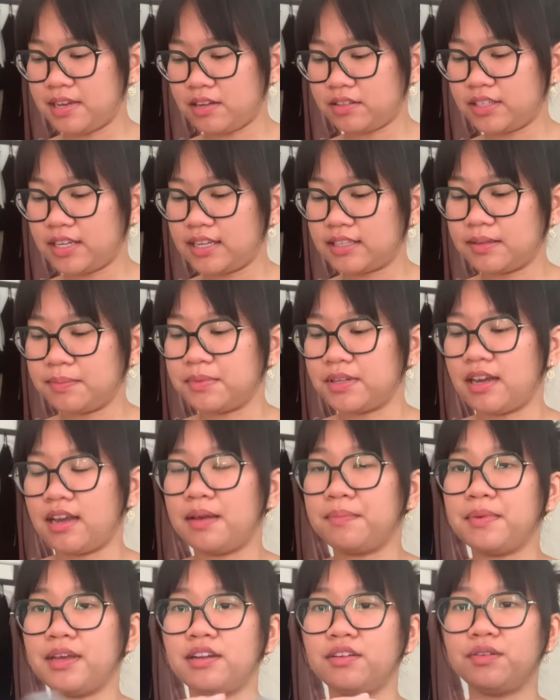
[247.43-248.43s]
I'll take some
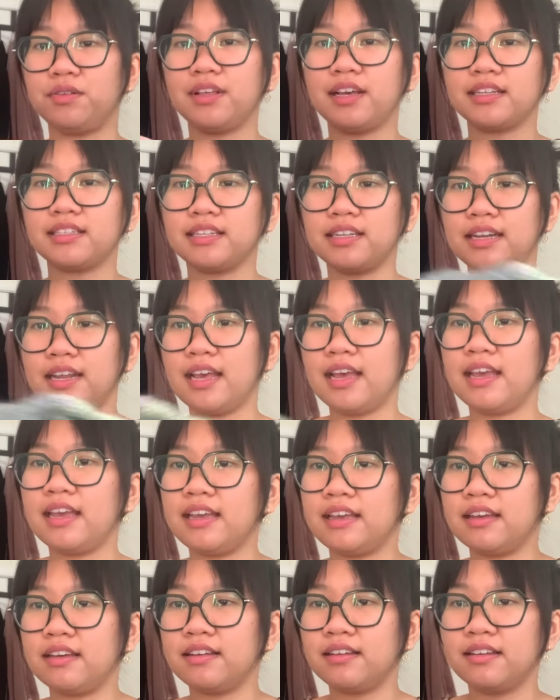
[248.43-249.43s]
time and do that
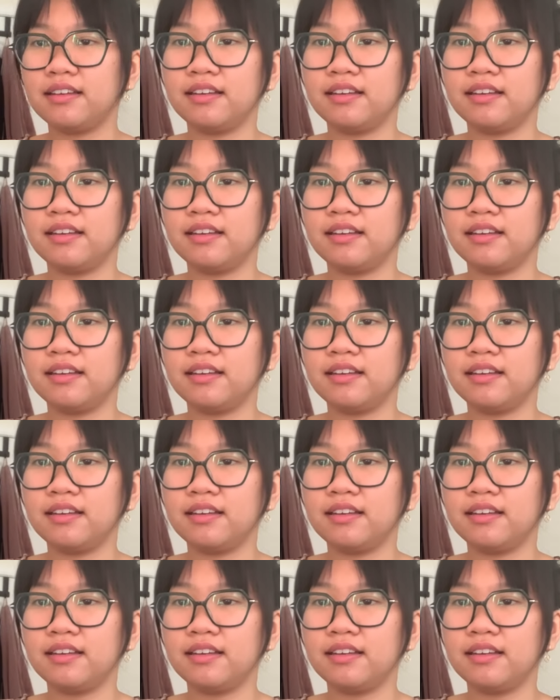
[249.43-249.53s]
today.